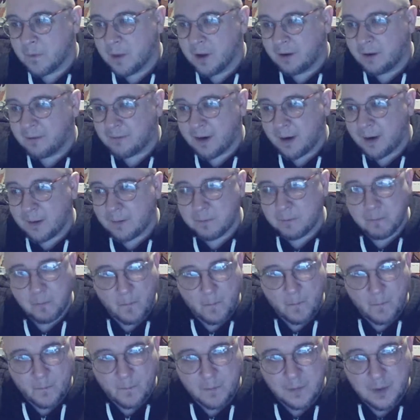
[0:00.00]
All right,
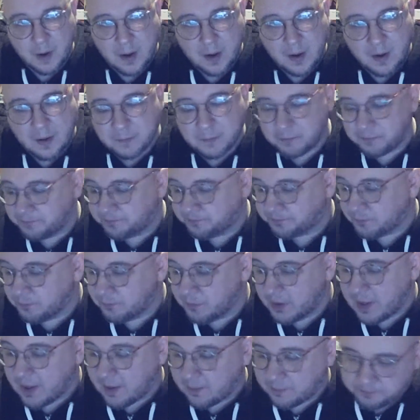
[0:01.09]

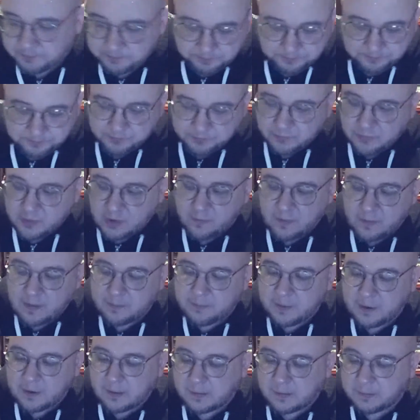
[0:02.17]
but yeah, great
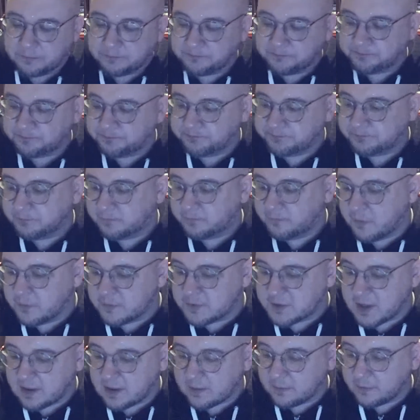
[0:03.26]
beer from
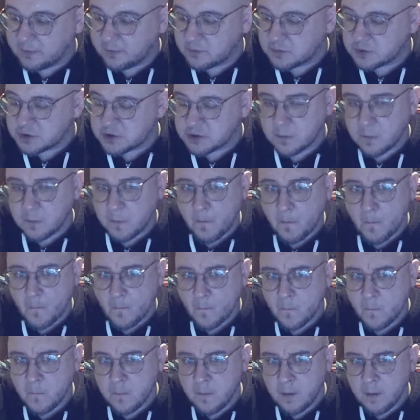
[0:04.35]
Tatamagouche.
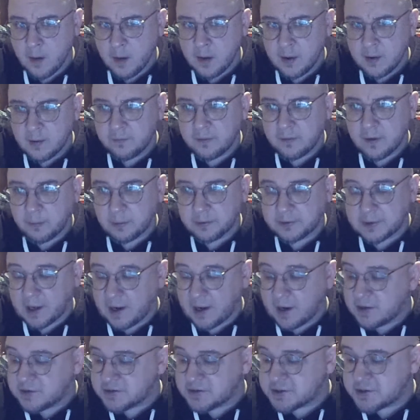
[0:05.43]
Double
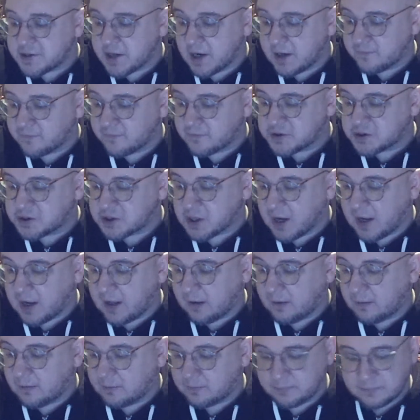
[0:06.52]
nines, 9 for
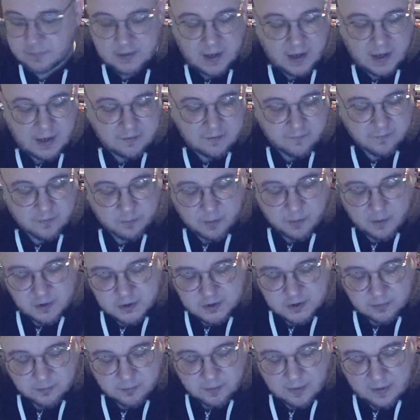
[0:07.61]
style, 9 for
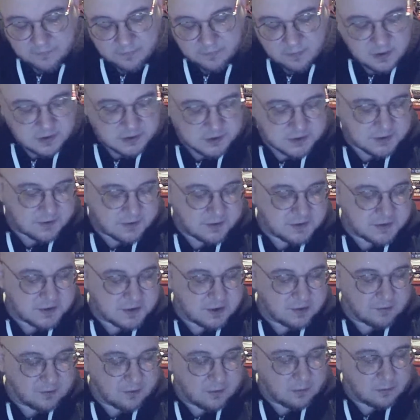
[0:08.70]
personal preference. The
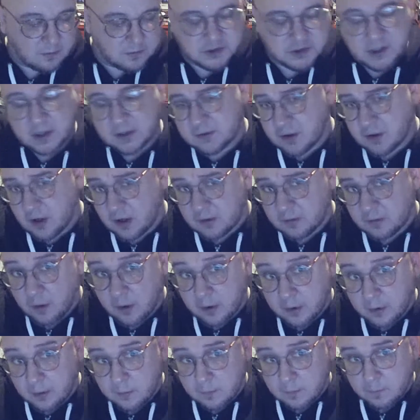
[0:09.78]
Šero Czech dark
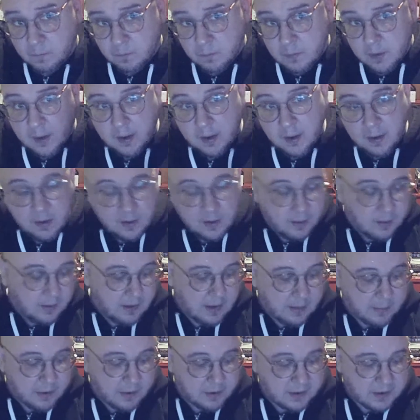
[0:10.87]
lager.
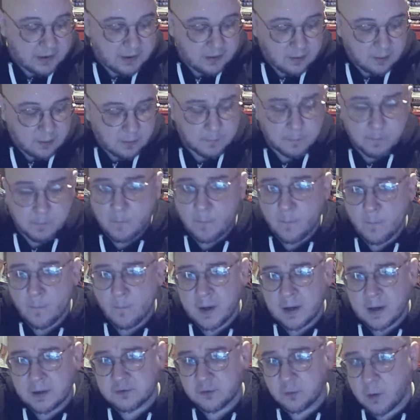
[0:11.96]
I'm out of here.
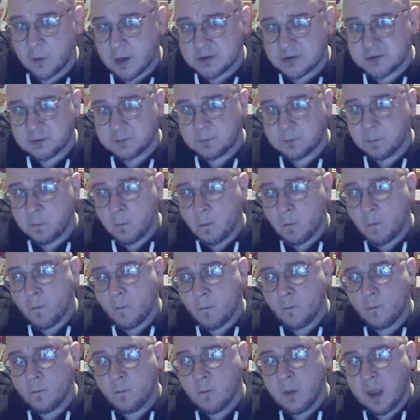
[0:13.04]
Thanks for watching.
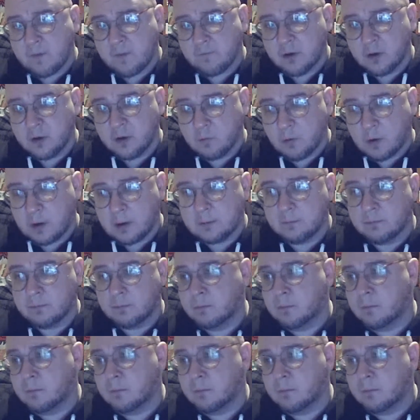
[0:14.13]
Have a good one.